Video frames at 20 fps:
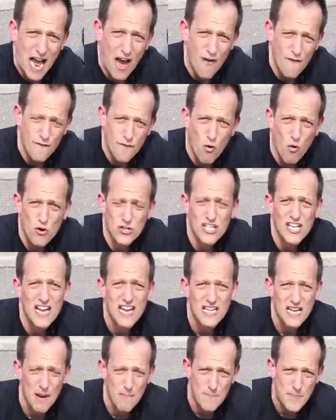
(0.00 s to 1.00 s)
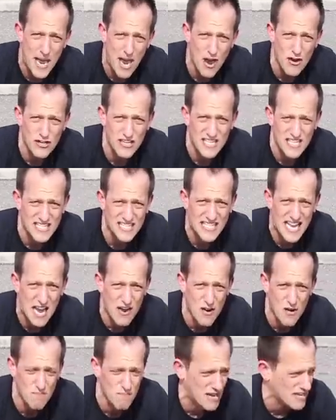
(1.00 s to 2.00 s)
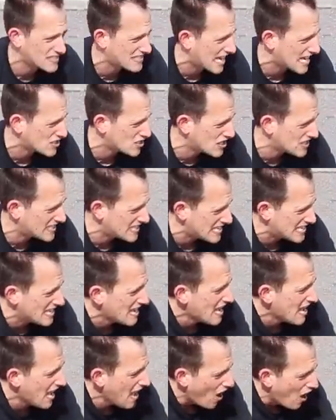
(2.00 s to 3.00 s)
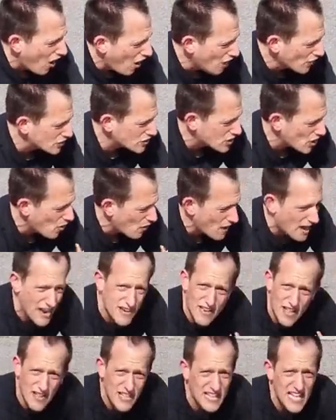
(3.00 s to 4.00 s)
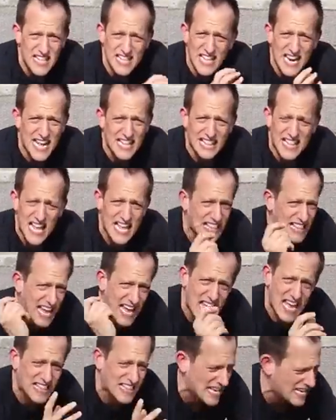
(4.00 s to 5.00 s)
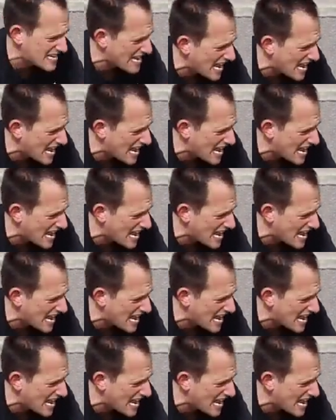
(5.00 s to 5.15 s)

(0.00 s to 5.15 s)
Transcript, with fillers: downforce compared to the standard Mustang GT. Also, another thing that I think they hit